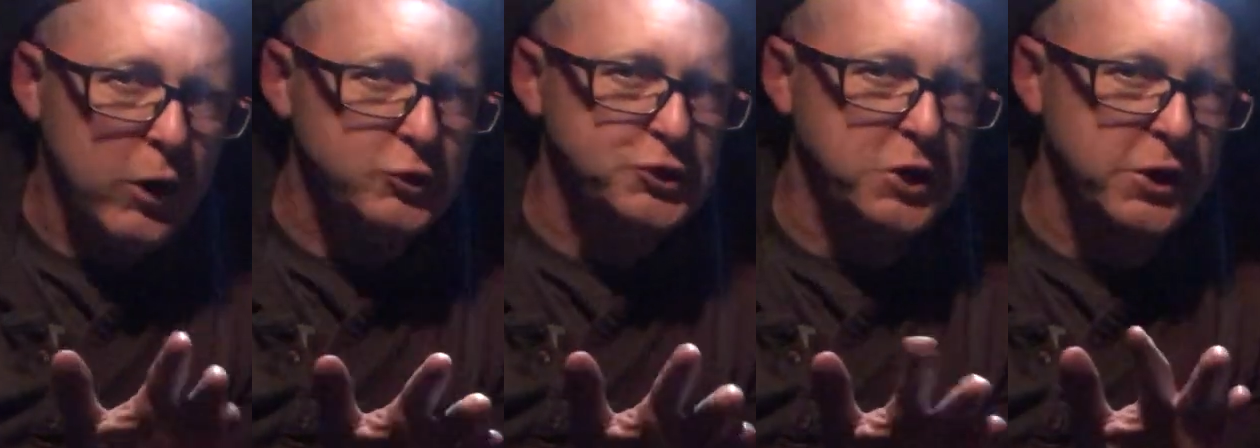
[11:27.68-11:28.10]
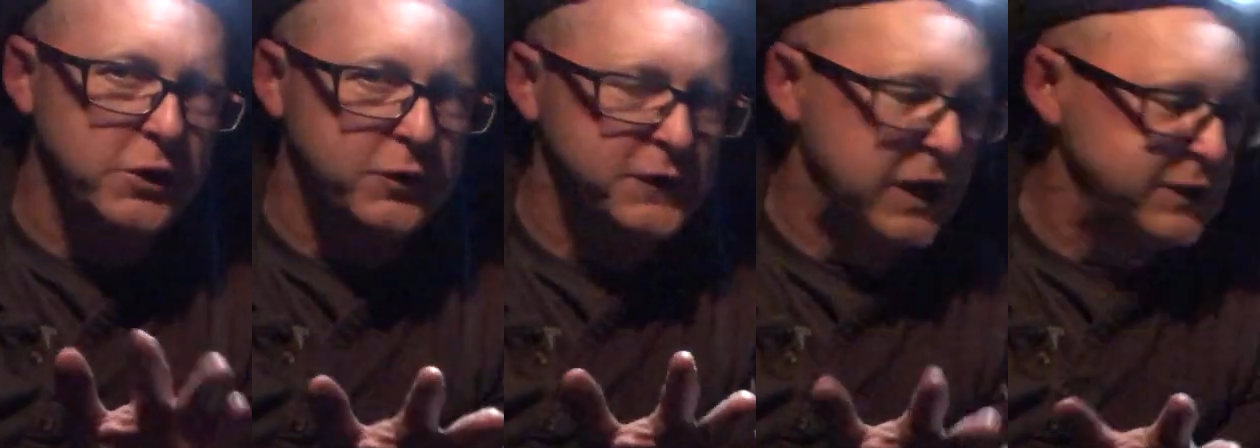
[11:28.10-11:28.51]
I'll show you
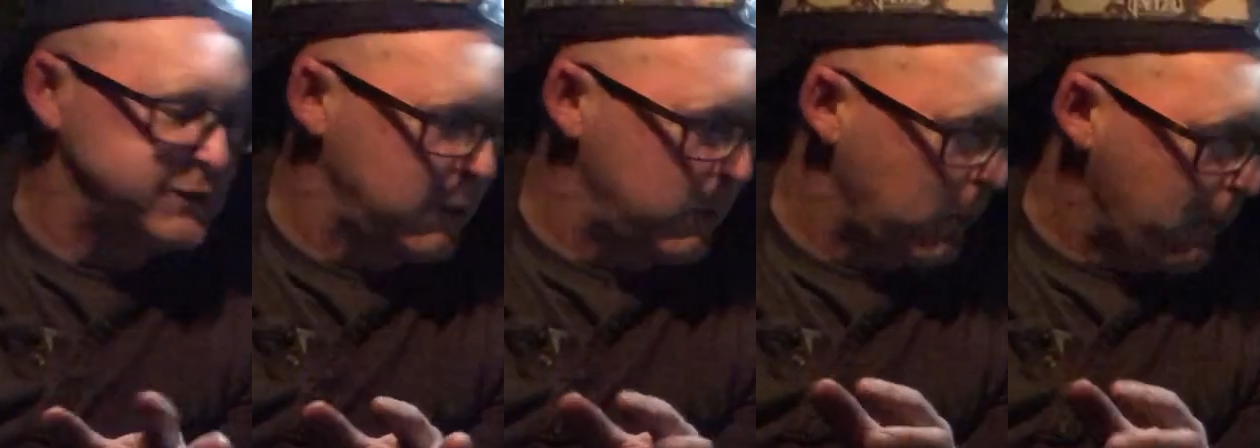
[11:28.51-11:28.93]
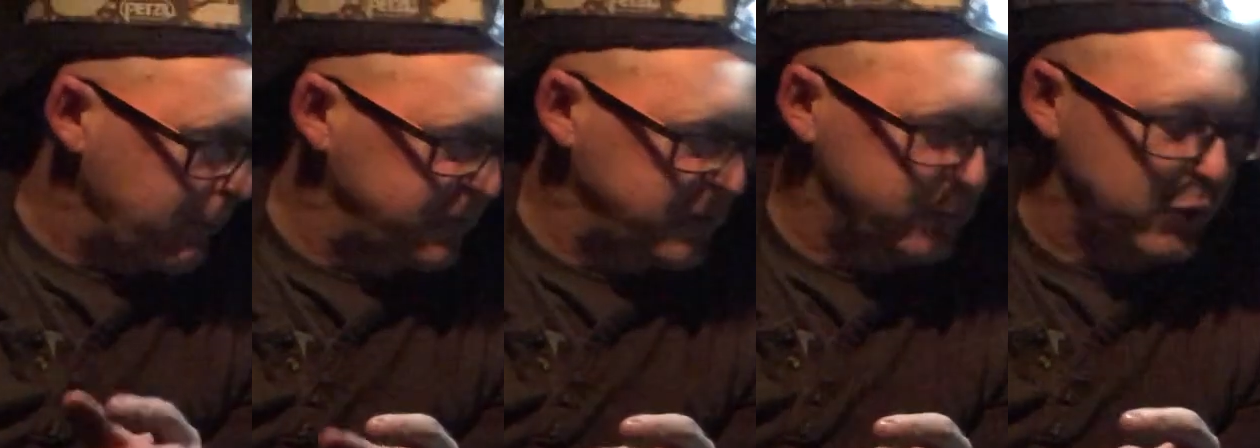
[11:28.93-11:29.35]
in the daytime
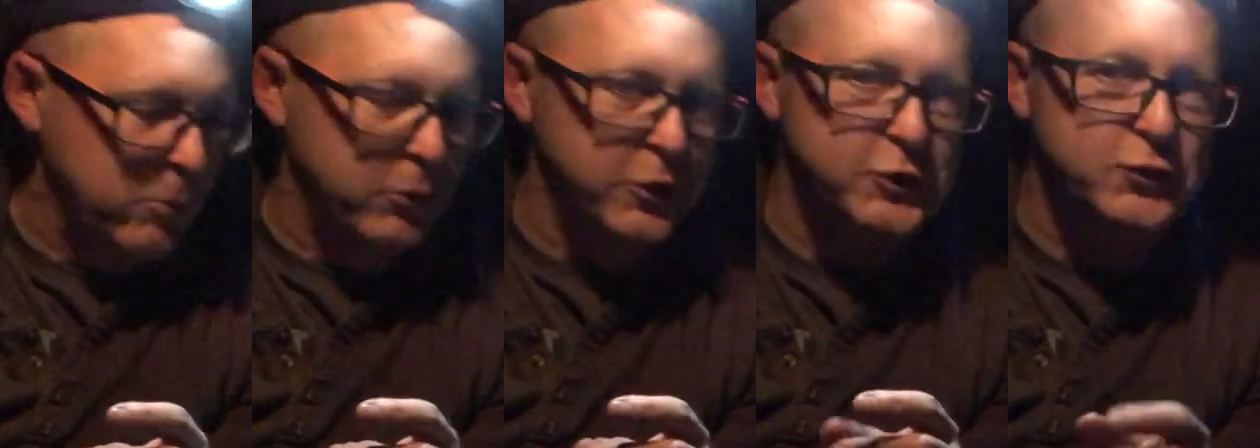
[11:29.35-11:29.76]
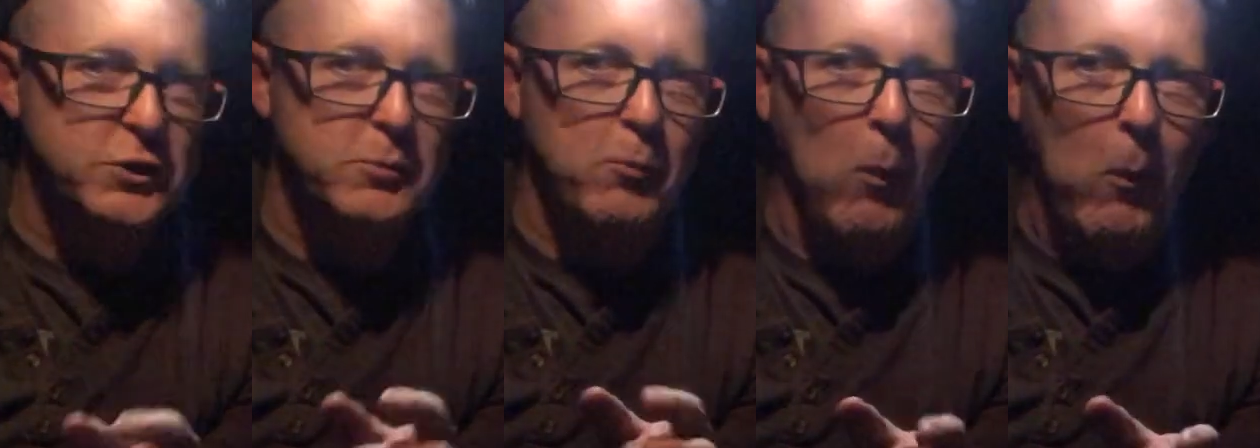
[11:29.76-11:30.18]
sometime on this
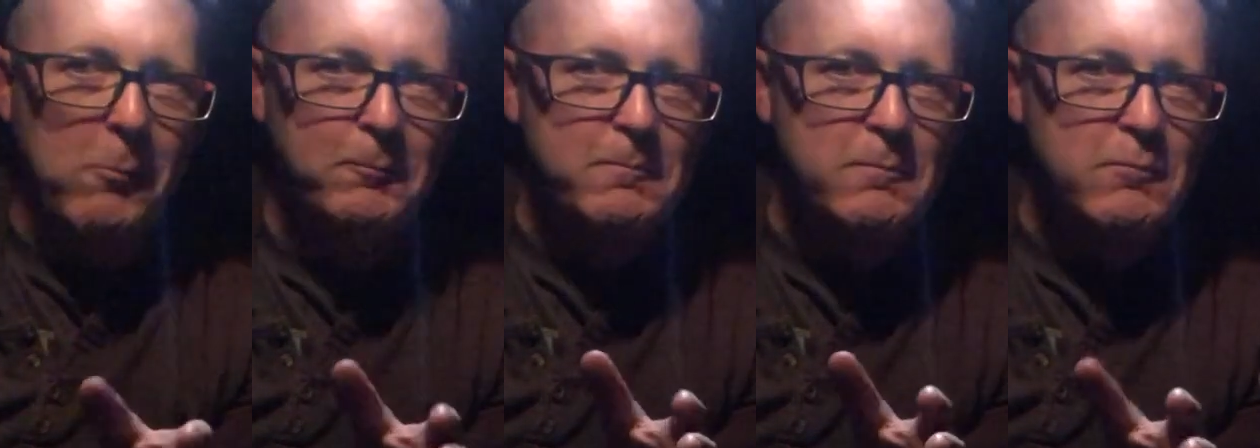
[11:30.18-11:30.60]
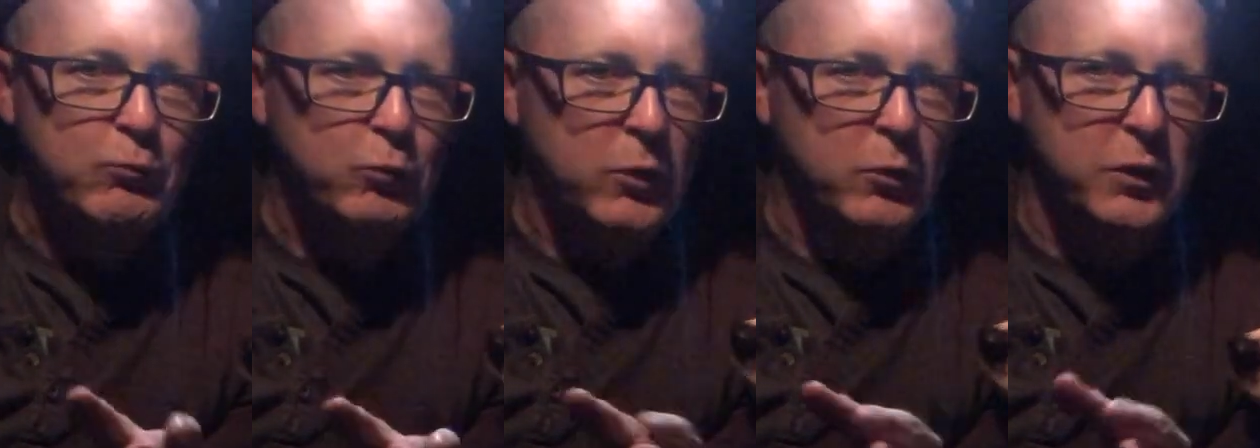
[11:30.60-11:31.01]
trip.
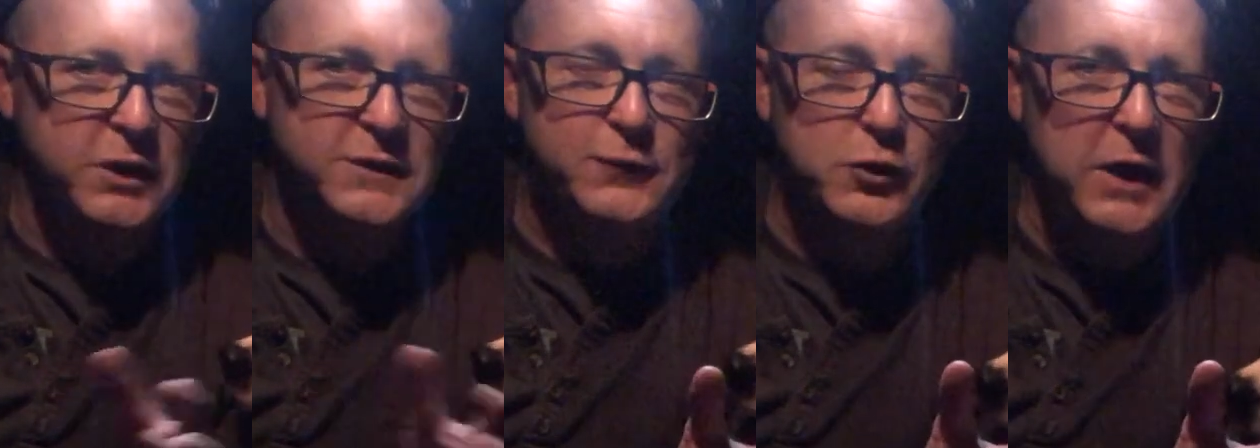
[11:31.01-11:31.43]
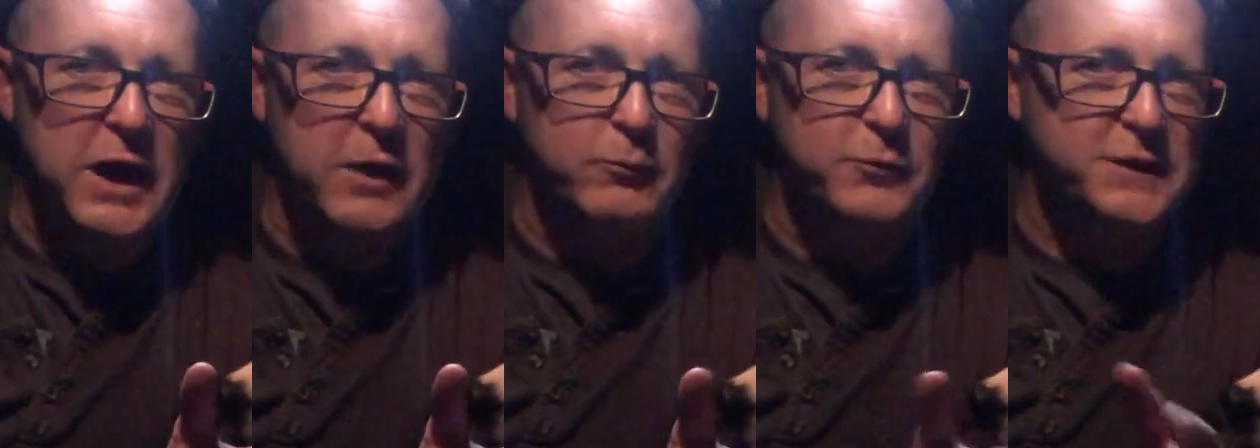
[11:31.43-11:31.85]
get his food
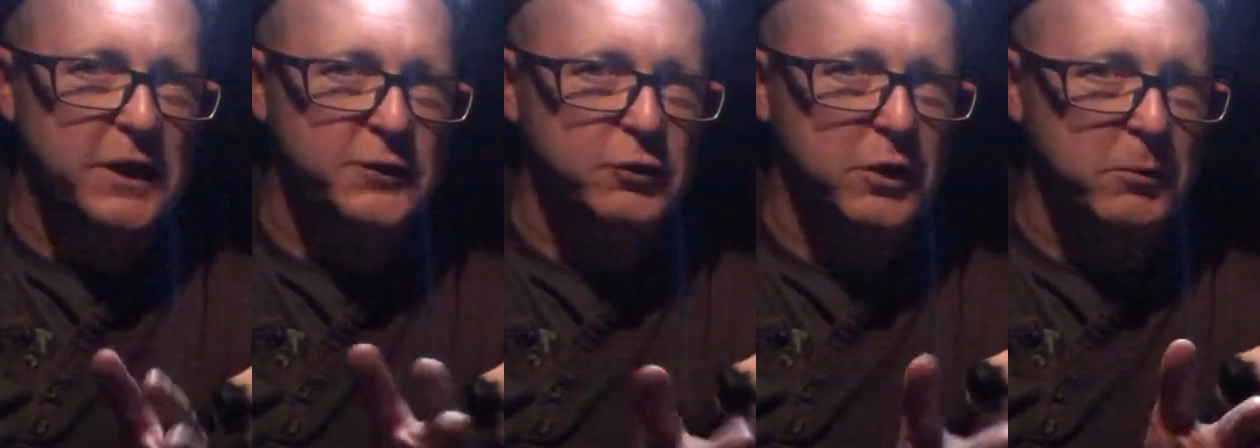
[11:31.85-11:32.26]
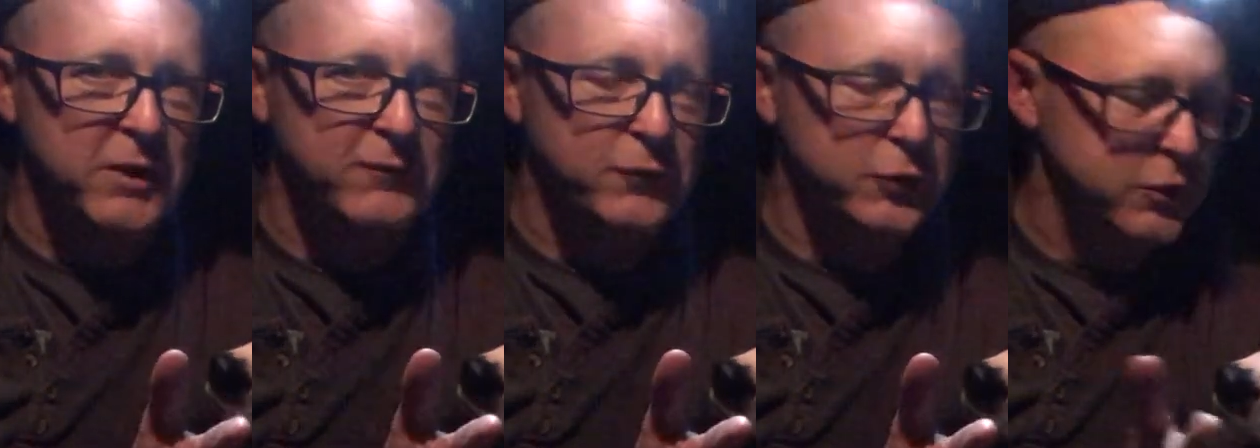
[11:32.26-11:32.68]
out, start talking
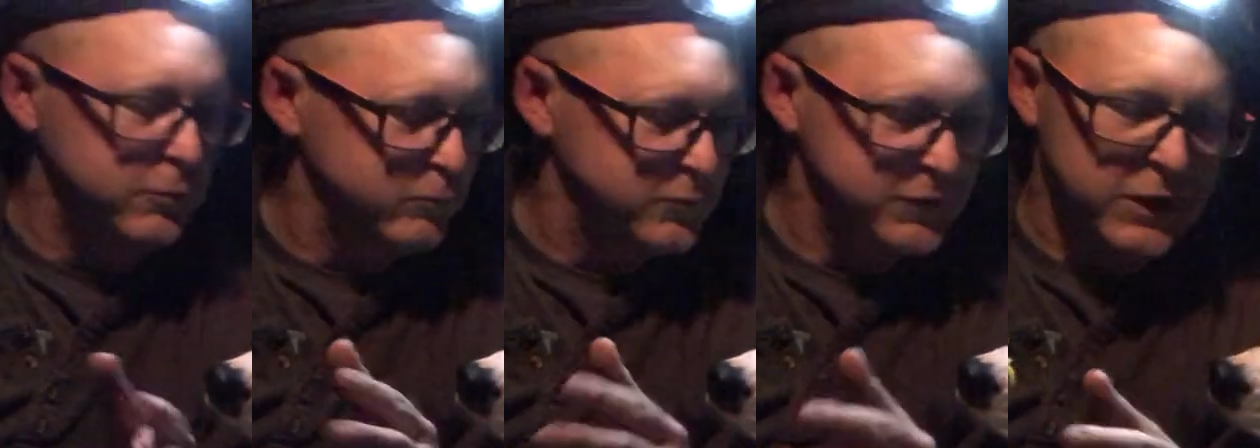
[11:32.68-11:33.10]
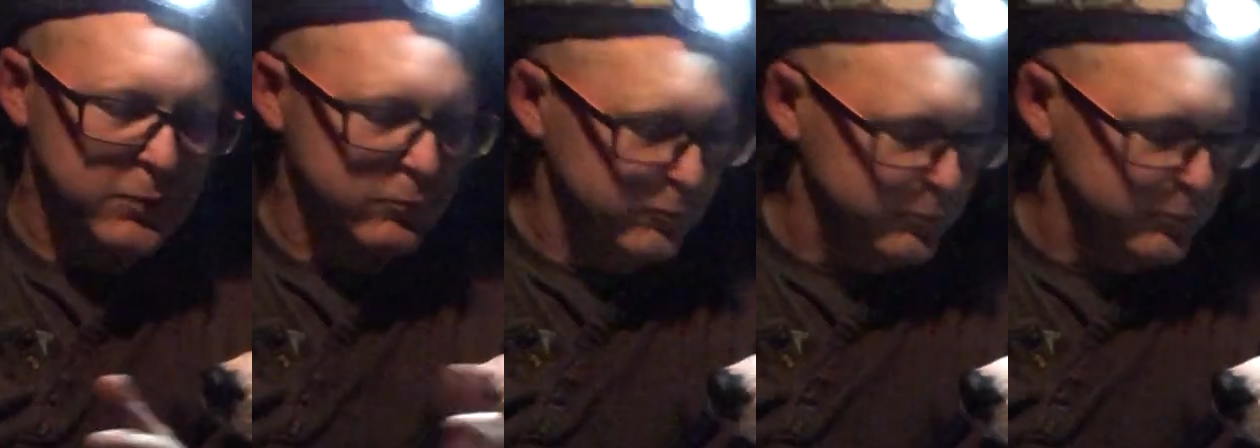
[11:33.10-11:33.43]
about food, start,